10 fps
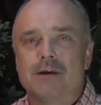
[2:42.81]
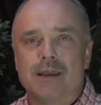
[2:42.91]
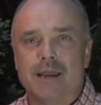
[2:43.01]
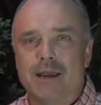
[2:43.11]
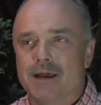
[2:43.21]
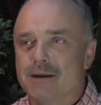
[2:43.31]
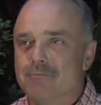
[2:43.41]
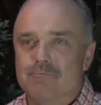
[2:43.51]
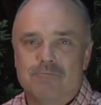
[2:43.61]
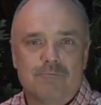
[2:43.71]

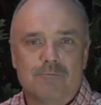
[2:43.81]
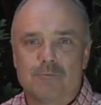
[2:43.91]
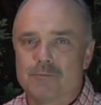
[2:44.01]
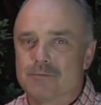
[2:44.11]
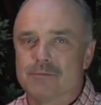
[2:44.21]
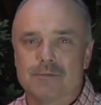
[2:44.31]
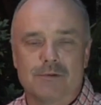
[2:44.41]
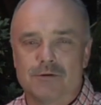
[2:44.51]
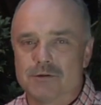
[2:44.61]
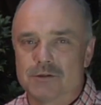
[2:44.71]
and
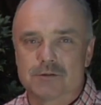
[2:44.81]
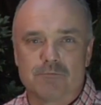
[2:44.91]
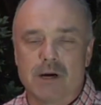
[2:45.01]
they're just